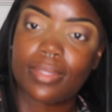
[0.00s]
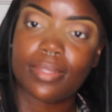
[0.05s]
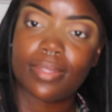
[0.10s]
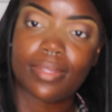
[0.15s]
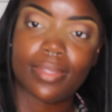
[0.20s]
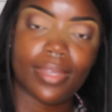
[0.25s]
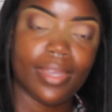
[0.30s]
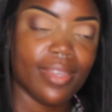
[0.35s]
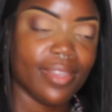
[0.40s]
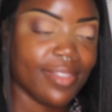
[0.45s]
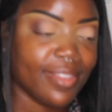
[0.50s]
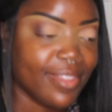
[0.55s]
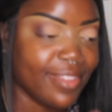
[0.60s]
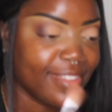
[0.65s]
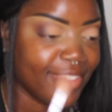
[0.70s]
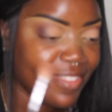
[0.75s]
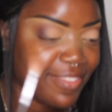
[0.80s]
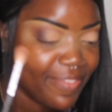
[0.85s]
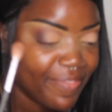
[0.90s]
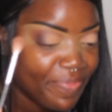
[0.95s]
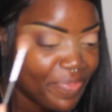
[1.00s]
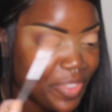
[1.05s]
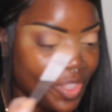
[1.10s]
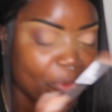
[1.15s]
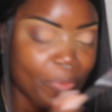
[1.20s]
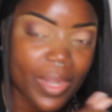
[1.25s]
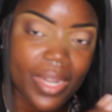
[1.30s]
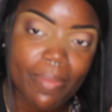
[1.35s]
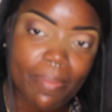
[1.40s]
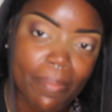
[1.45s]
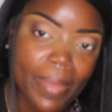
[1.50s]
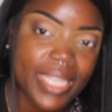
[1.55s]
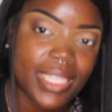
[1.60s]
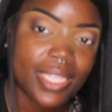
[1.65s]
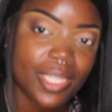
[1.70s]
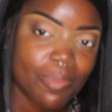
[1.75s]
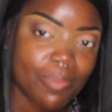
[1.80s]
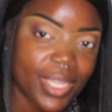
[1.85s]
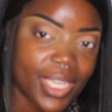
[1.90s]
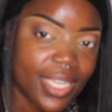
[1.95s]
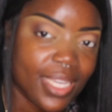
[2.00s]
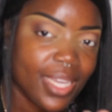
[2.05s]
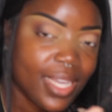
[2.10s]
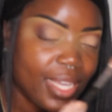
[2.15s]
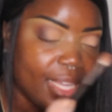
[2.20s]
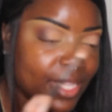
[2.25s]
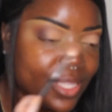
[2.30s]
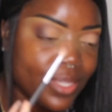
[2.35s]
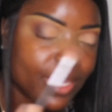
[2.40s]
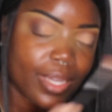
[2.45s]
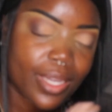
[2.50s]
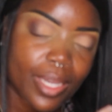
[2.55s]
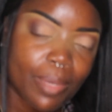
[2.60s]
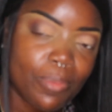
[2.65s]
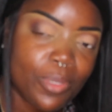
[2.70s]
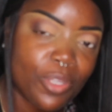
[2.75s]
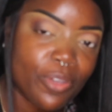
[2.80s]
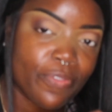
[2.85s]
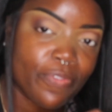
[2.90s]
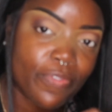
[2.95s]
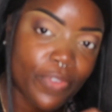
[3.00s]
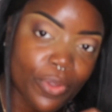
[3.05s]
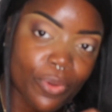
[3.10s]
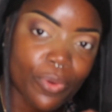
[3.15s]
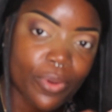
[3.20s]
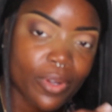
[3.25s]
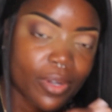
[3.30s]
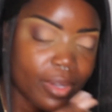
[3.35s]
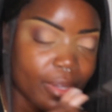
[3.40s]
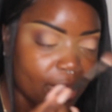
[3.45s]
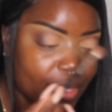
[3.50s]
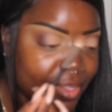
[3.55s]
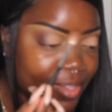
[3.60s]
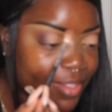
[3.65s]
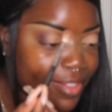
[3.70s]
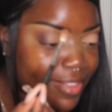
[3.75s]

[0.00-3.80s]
You better message me so I can come to your funeral.